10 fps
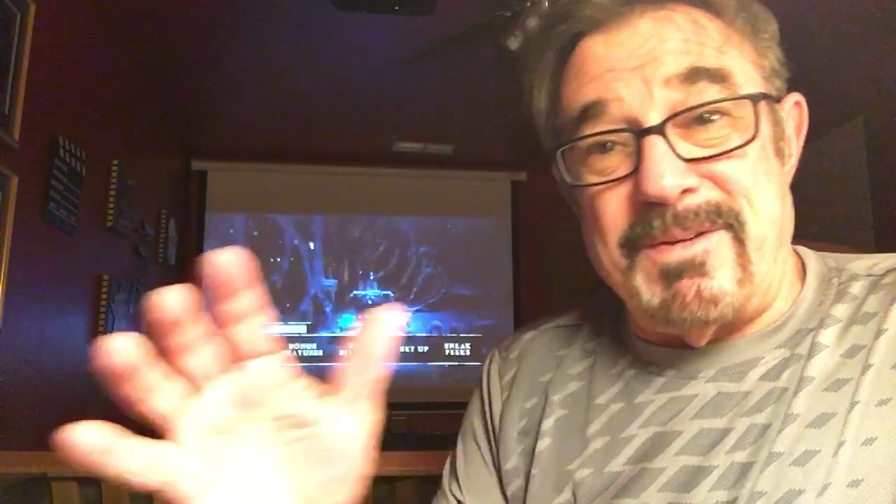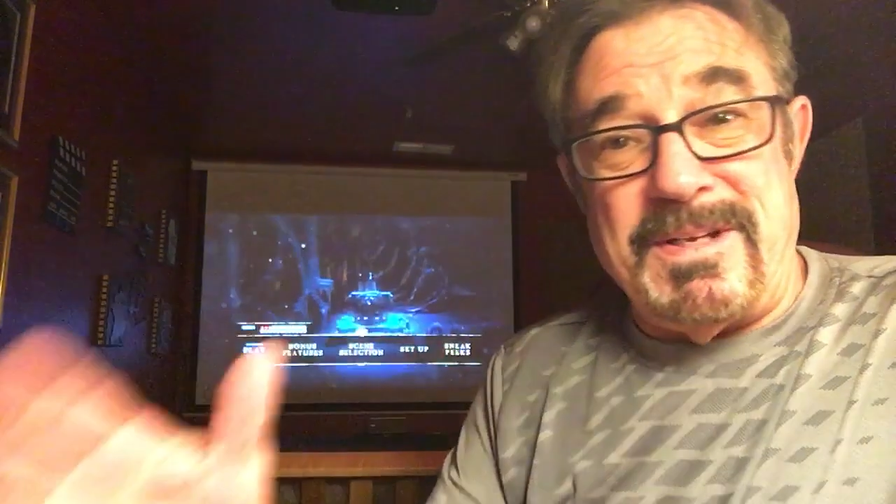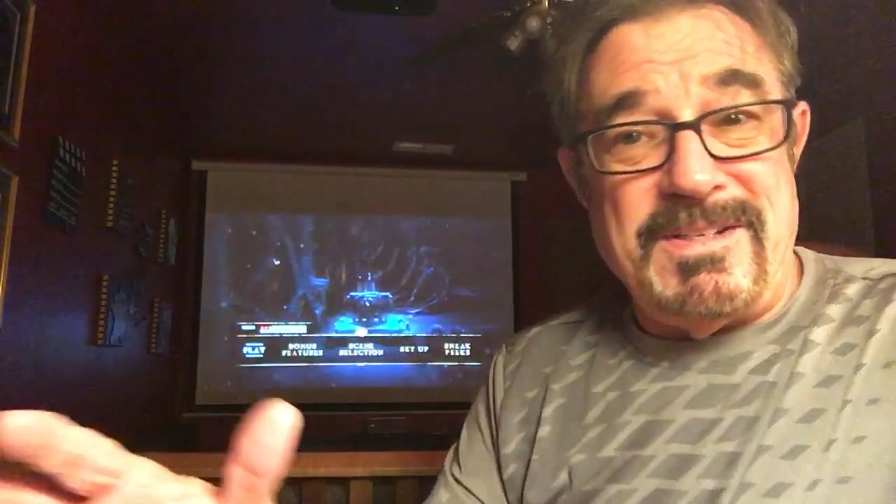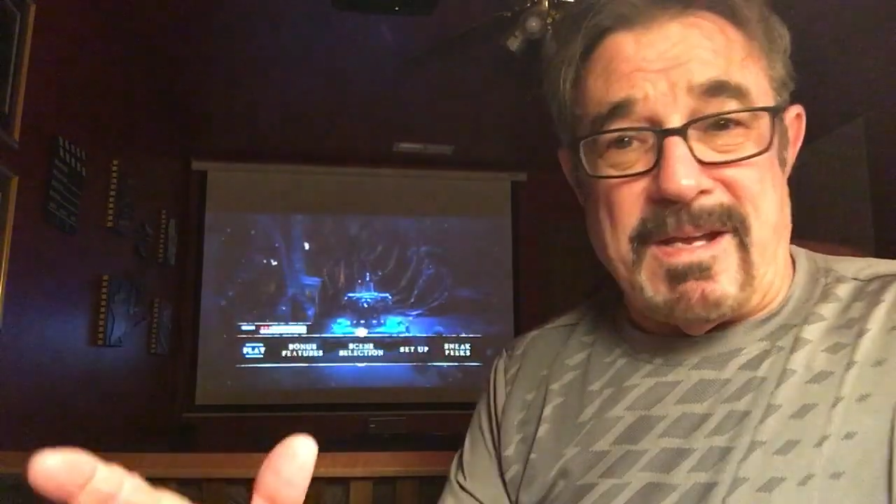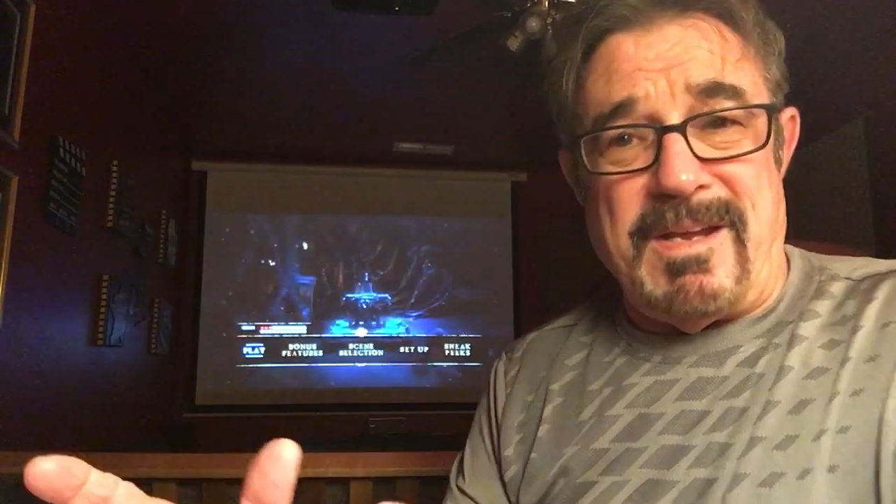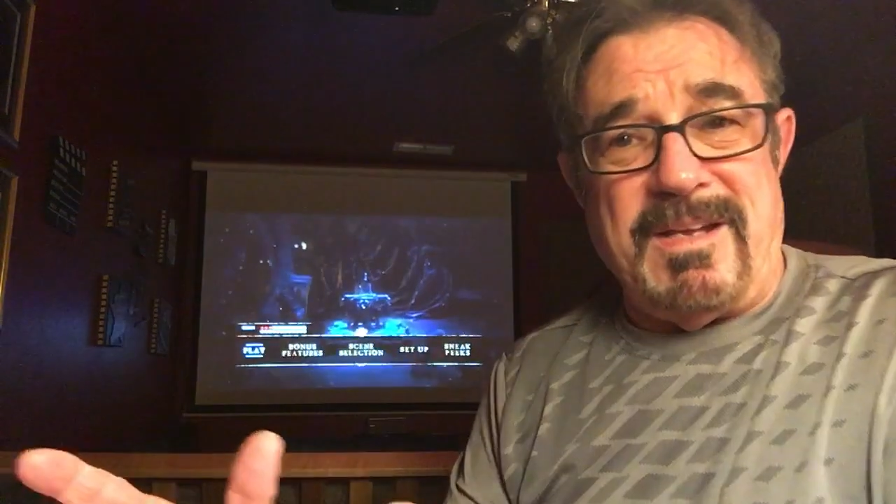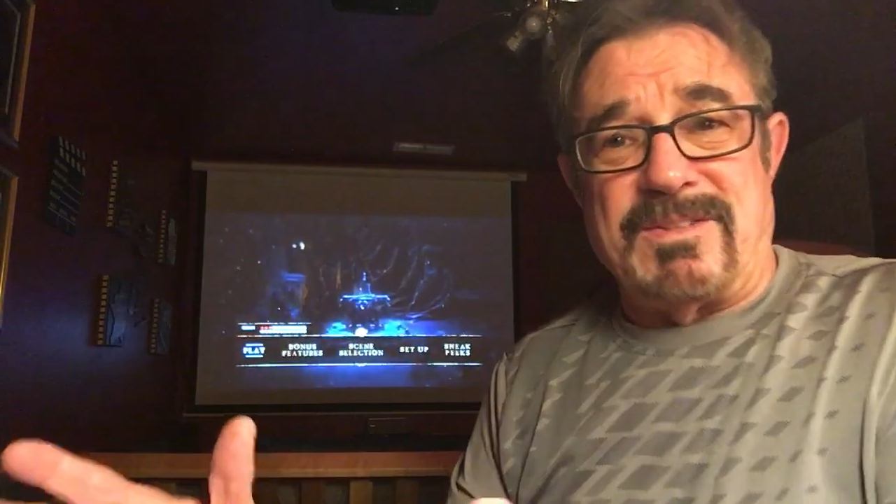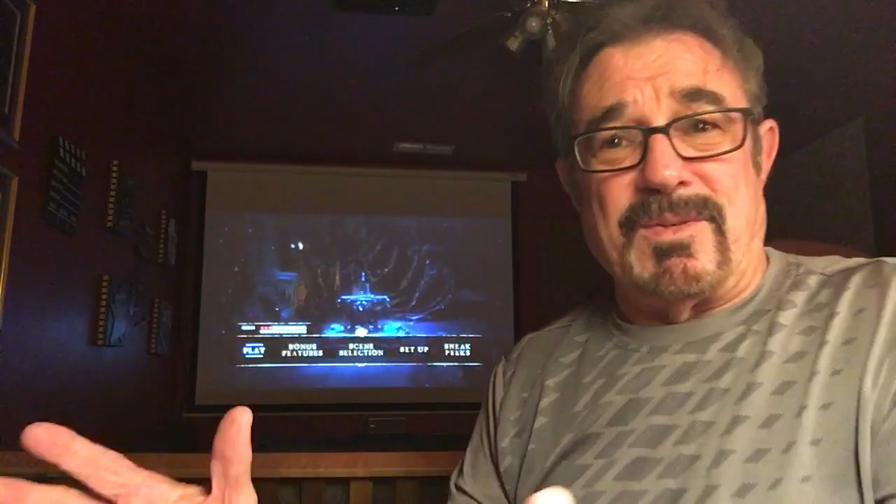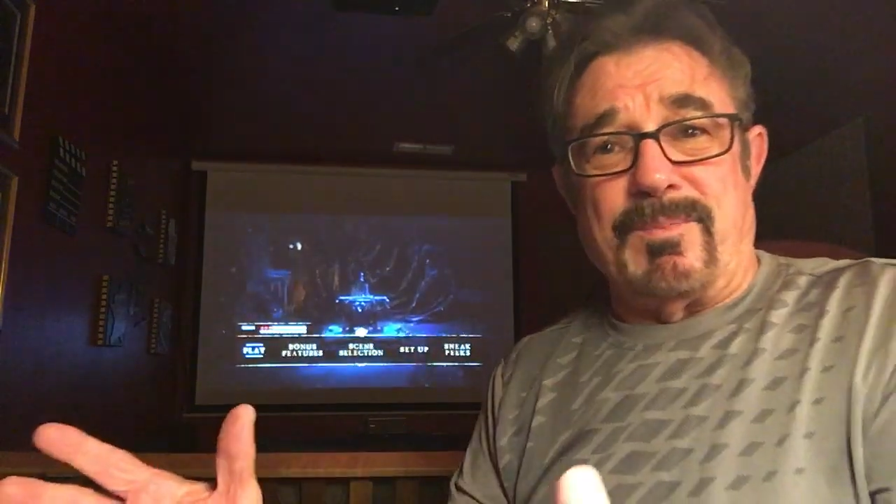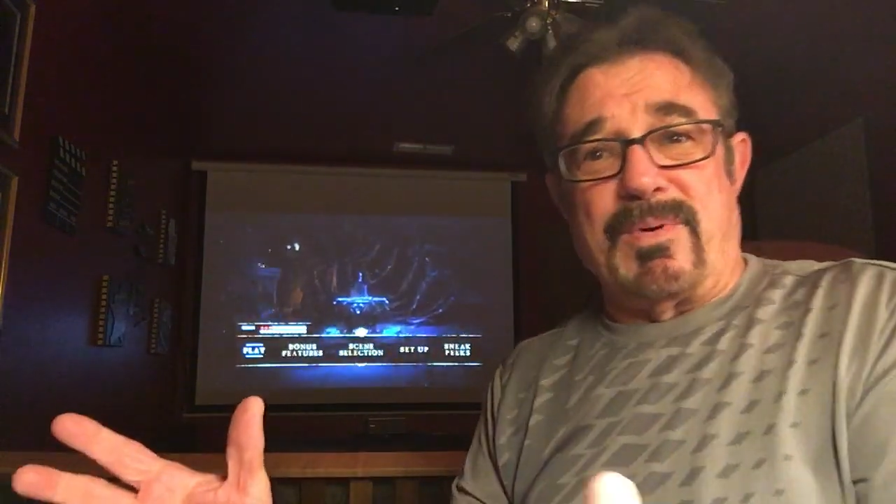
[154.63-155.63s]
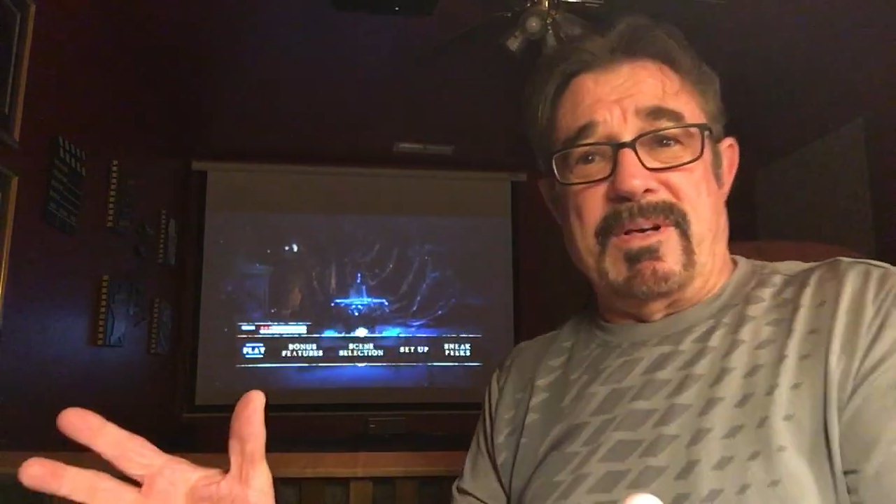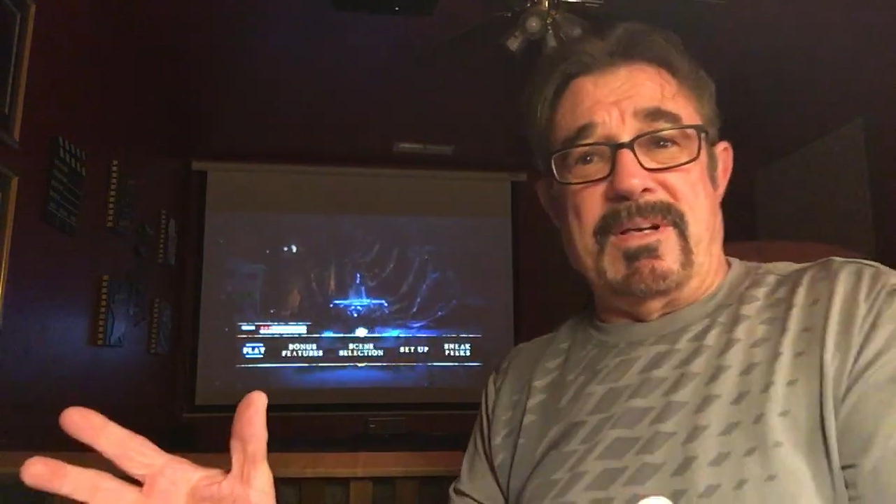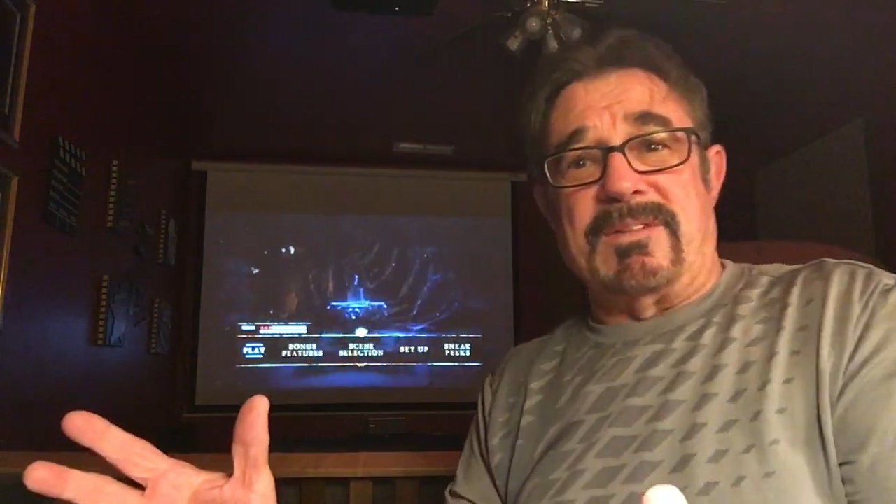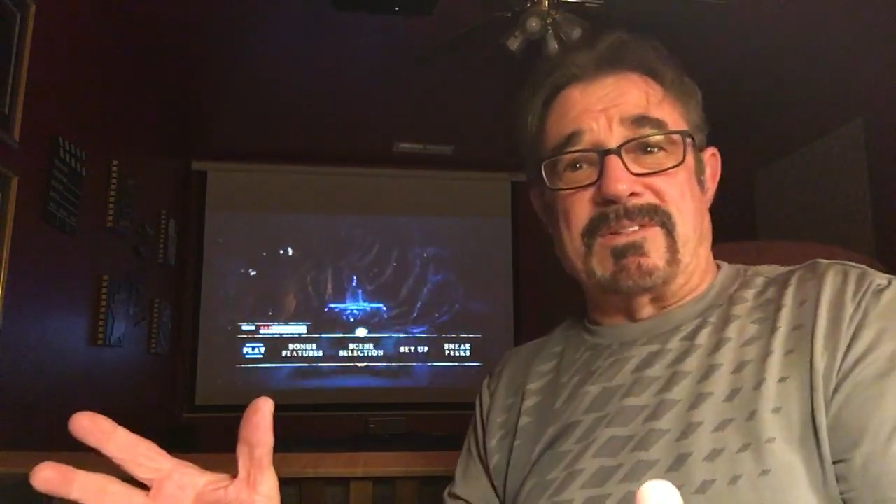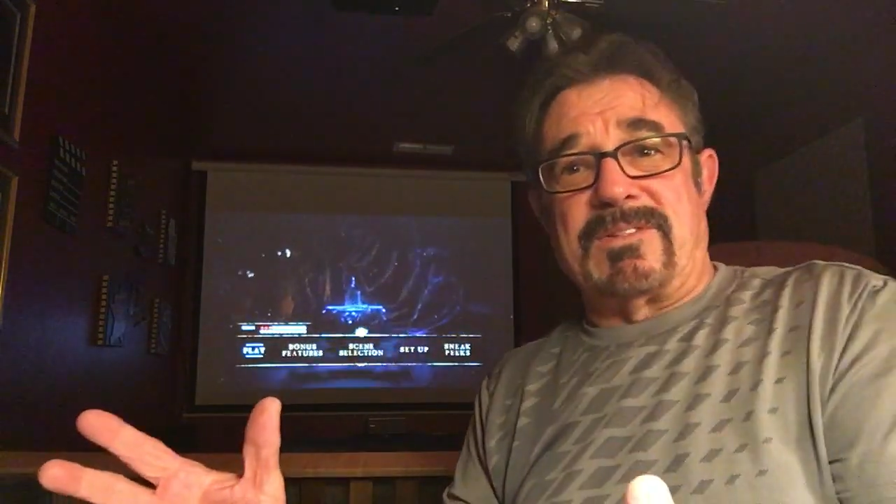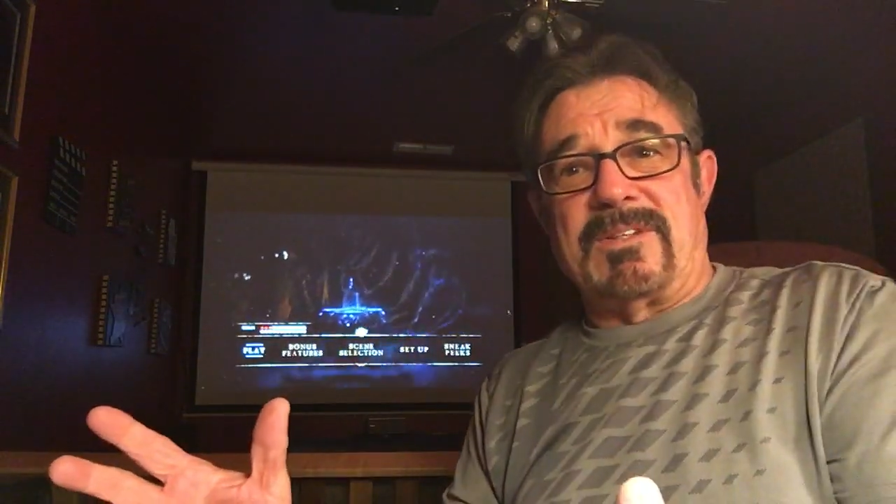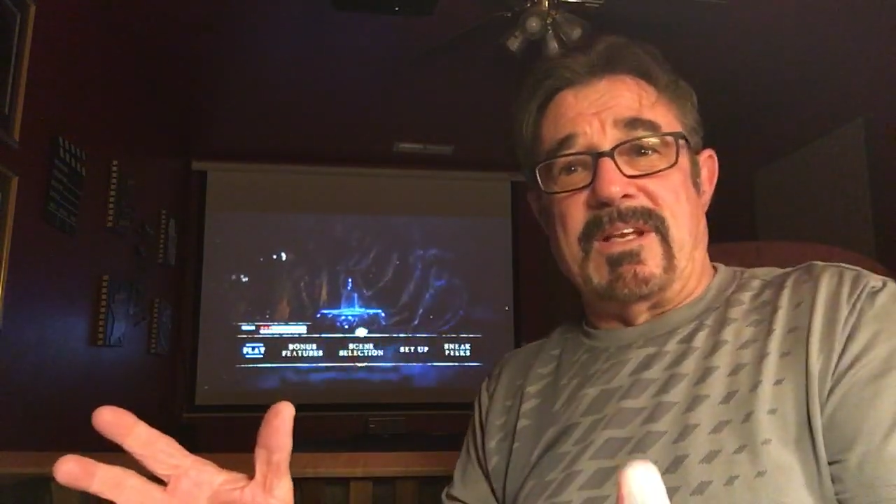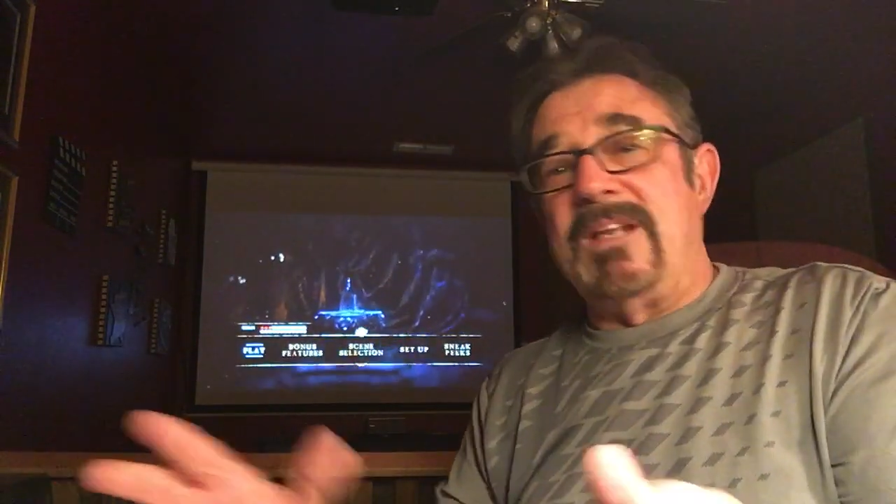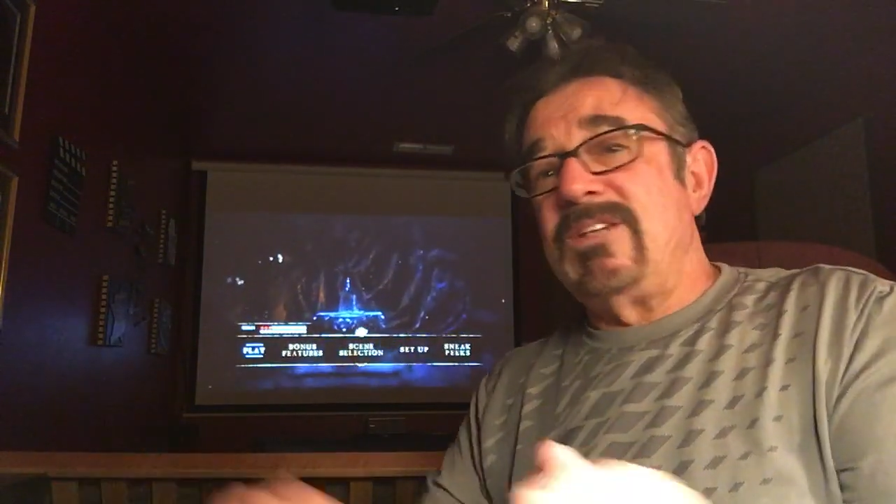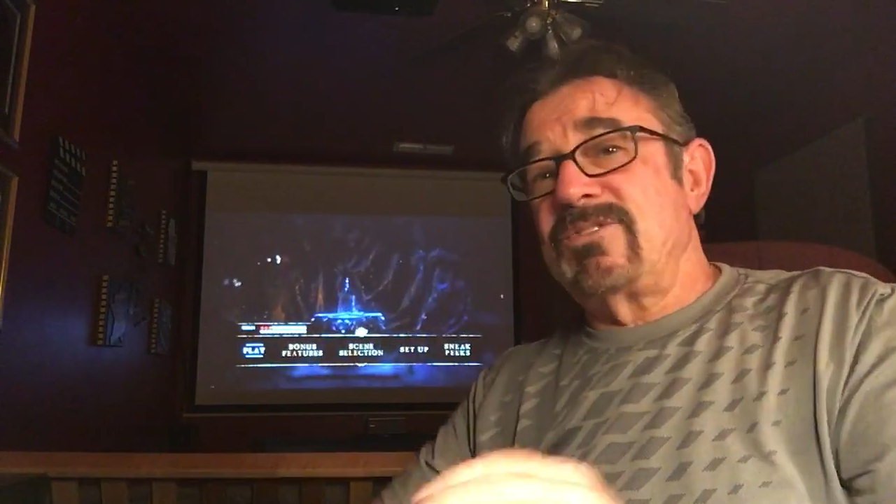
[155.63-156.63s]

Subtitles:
he's a handsome prince, and he's